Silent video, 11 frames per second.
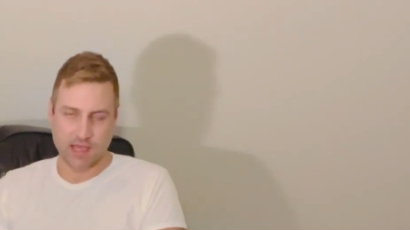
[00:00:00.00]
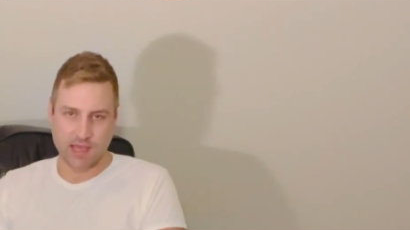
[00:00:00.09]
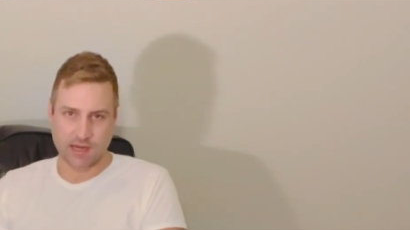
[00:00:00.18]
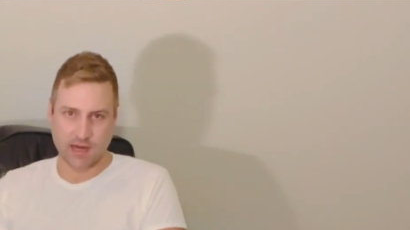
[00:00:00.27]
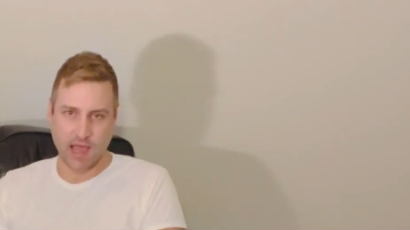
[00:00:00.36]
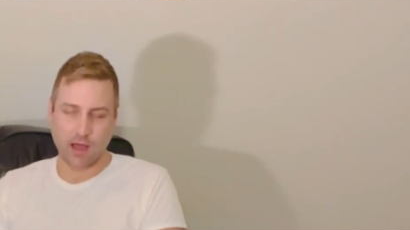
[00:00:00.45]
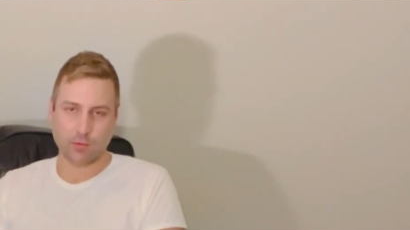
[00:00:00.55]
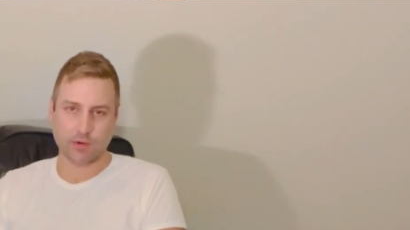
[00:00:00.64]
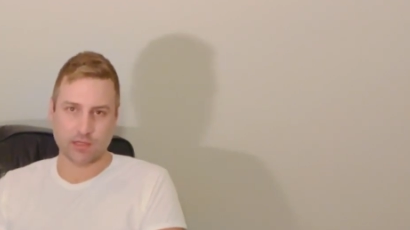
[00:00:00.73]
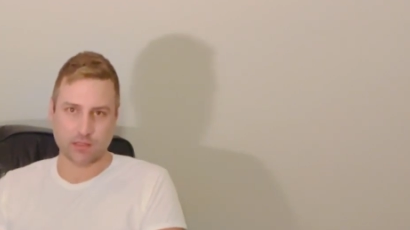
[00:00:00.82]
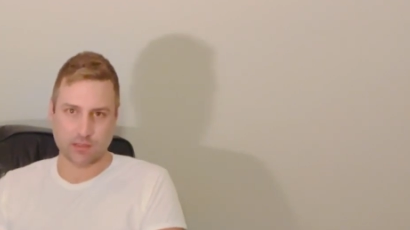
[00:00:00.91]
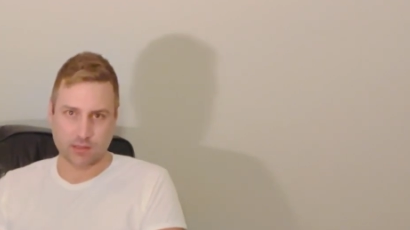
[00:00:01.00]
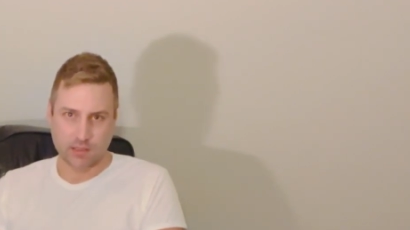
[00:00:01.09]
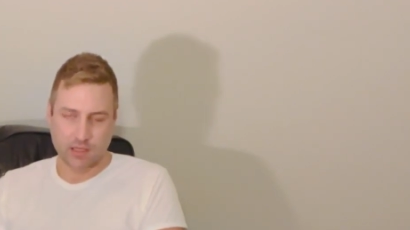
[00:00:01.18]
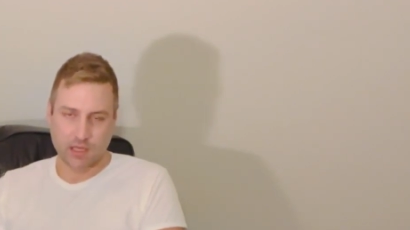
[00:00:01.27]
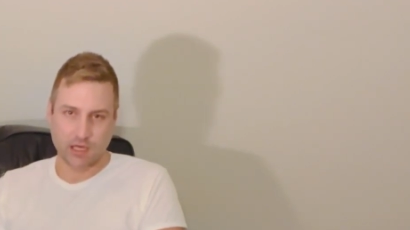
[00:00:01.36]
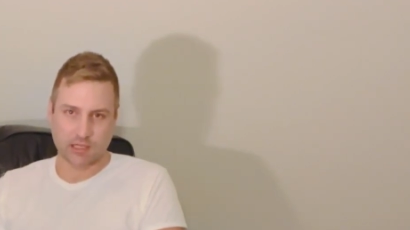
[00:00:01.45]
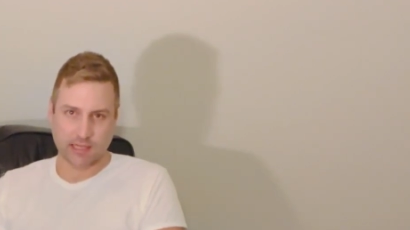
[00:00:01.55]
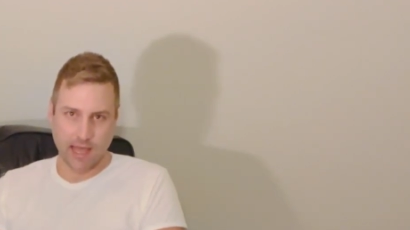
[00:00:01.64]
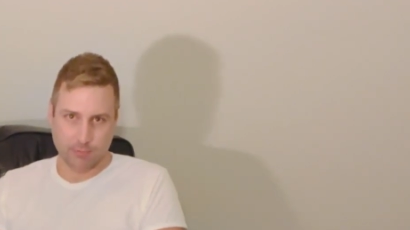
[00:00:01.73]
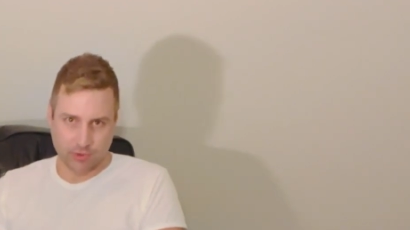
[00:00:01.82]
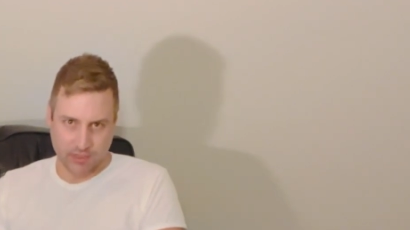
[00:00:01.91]
and I will
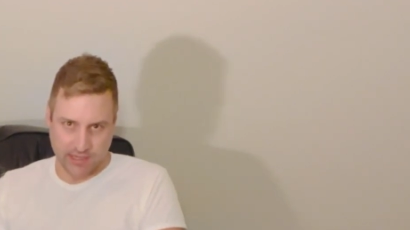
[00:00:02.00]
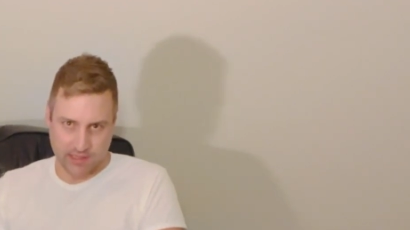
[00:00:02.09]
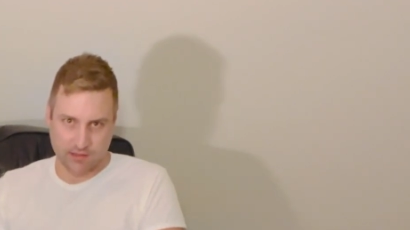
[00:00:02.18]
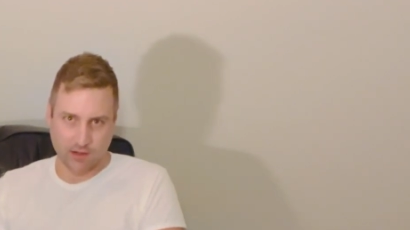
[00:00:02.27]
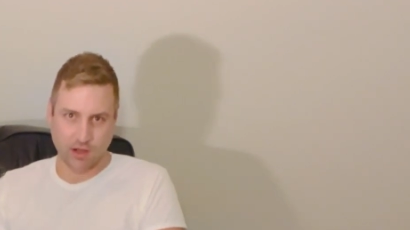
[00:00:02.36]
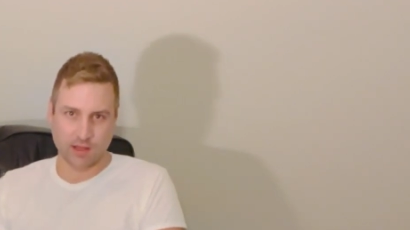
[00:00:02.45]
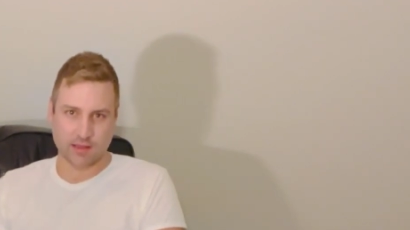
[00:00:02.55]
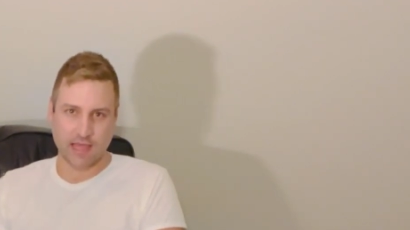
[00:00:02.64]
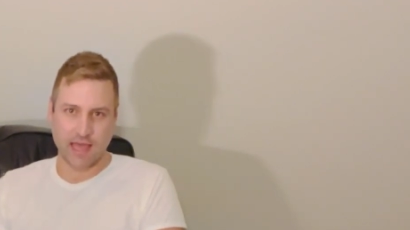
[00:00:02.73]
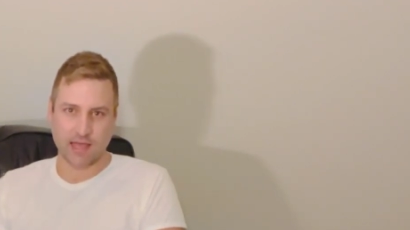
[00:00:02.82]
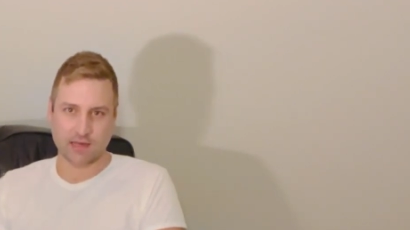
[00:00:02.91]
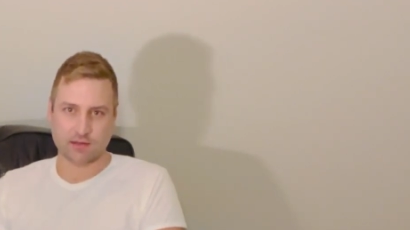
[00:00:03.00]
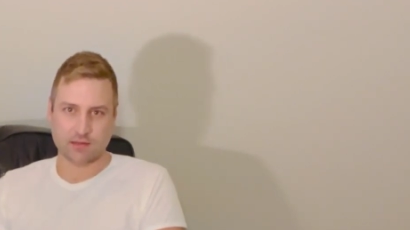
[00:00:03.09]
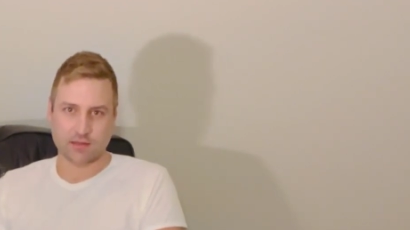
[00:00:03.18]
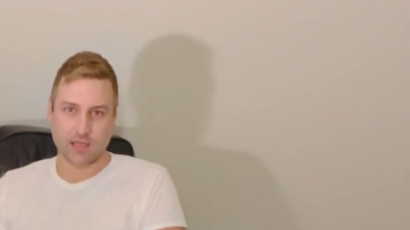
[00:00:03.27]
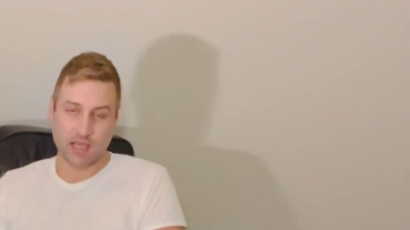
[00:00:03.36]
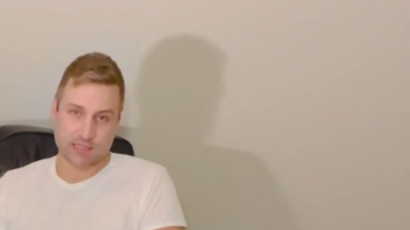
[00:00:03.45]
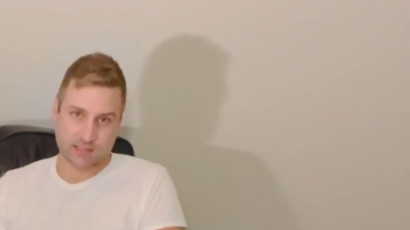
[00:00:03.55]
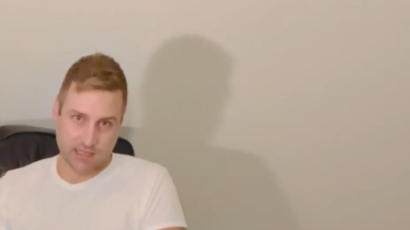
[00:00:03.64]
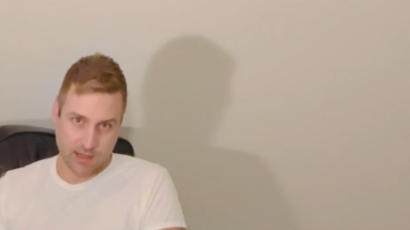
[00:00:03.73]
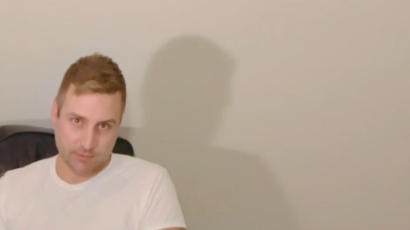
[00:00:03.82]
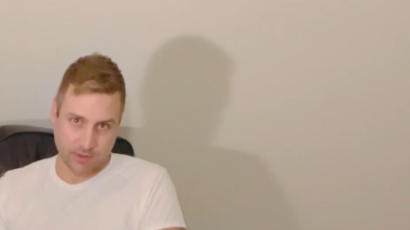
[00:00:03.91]
elaborate on that as
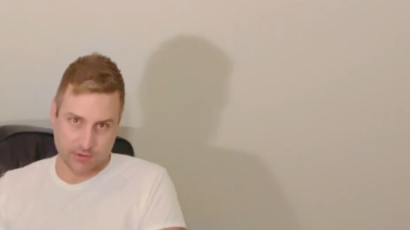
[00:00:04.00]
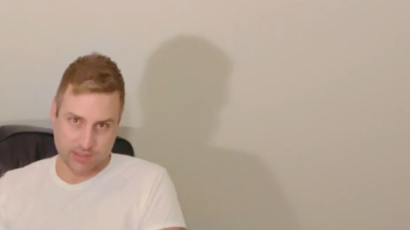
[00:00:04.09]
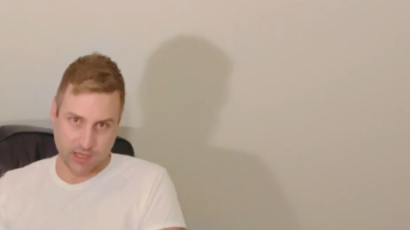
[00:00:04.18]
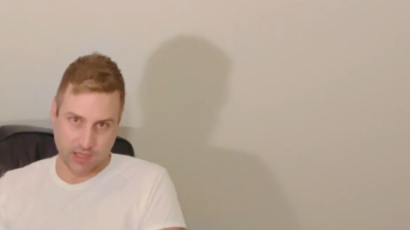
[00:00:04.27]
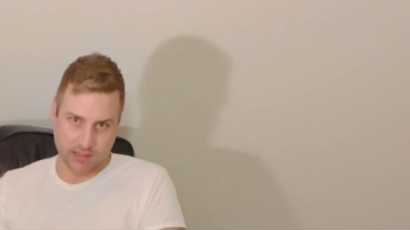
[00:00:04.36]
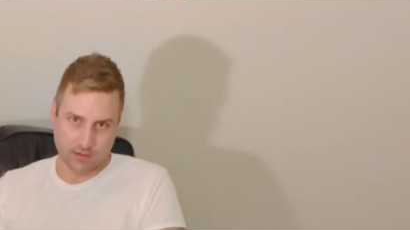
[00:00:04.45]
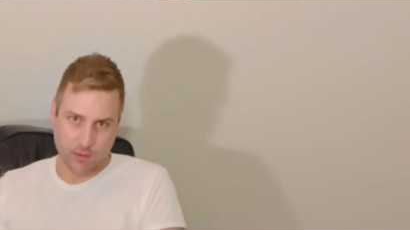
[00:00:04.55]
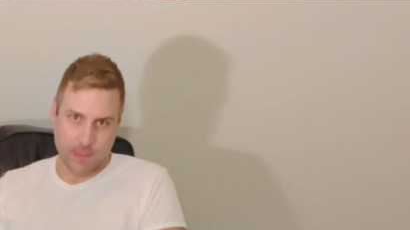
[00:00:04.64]
time goes on.